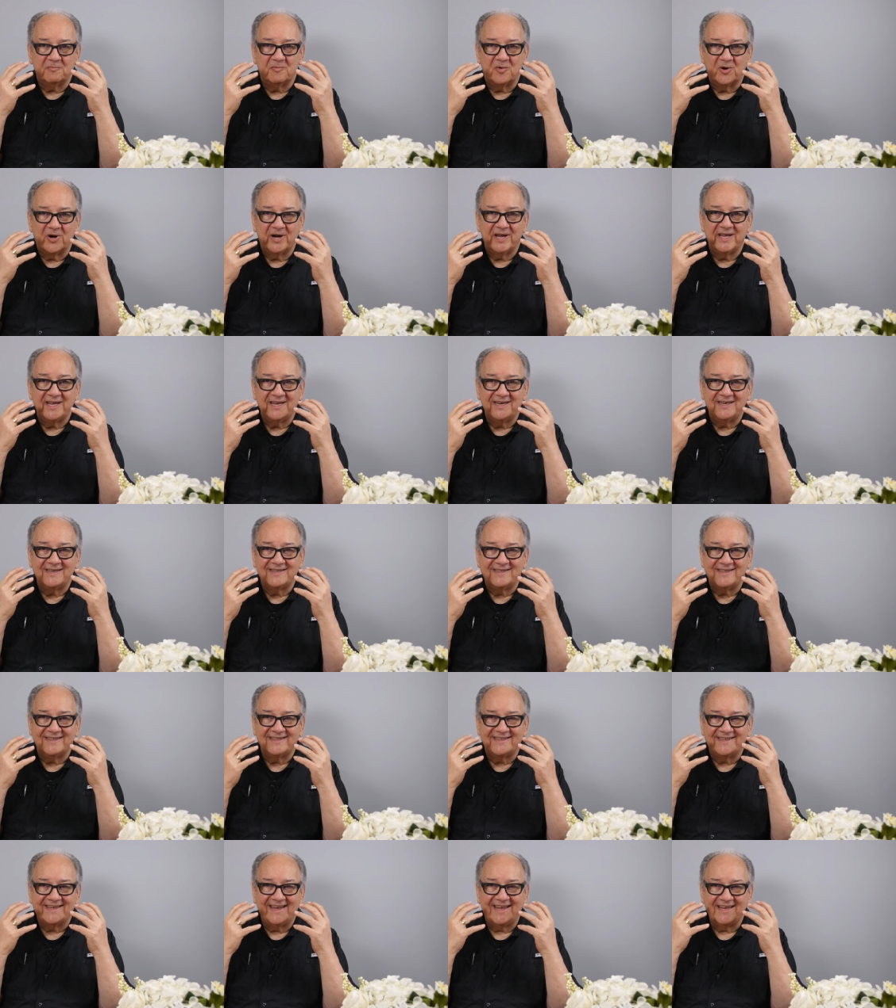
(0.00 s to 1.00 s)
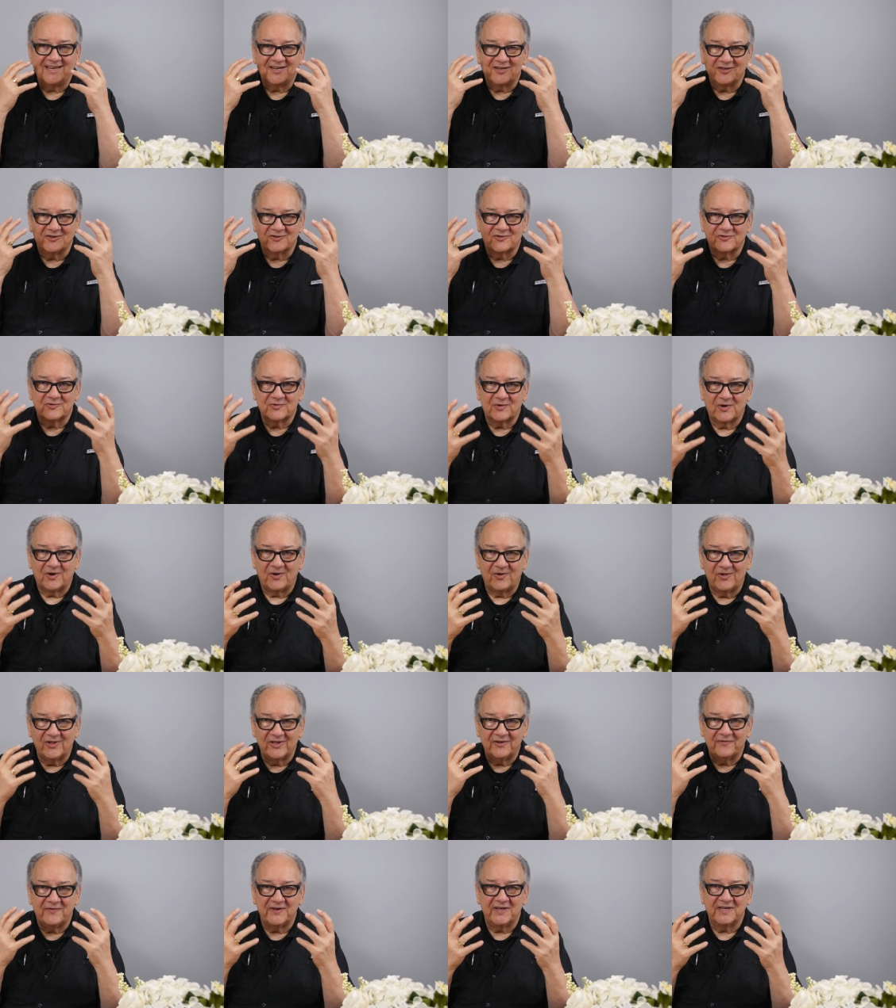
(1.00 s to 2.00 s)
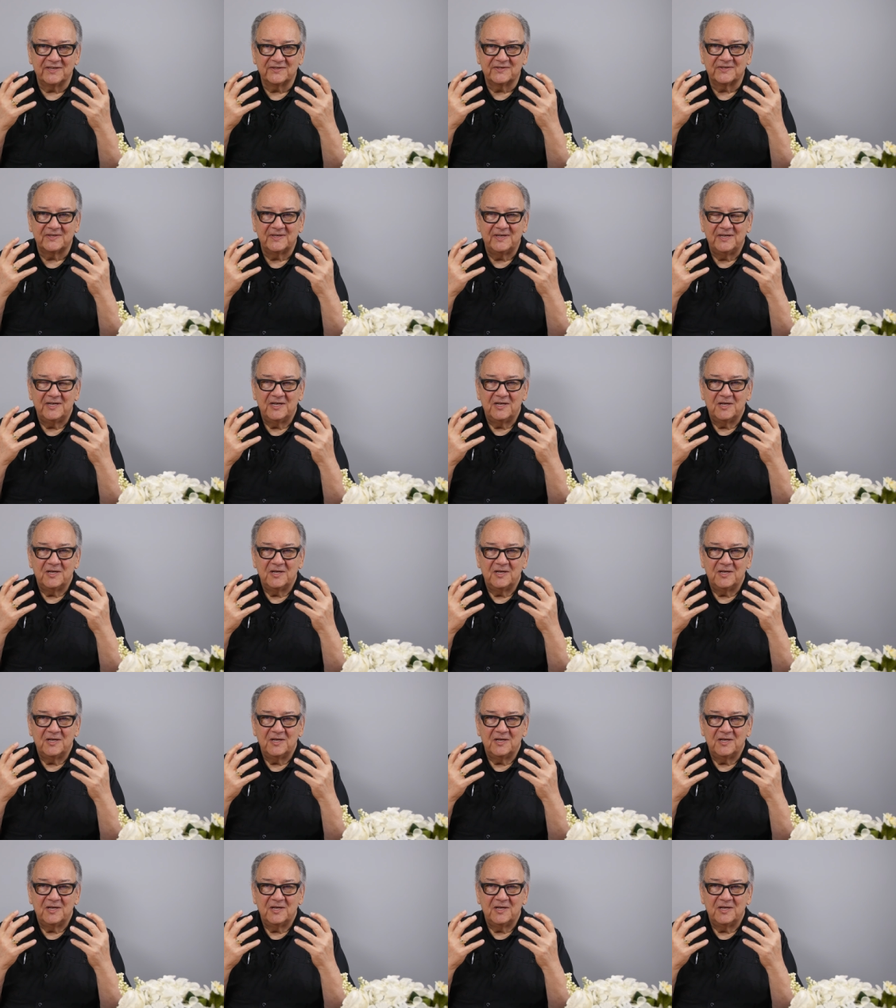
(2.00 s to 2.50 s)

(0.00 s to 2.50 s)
brain to take control of us.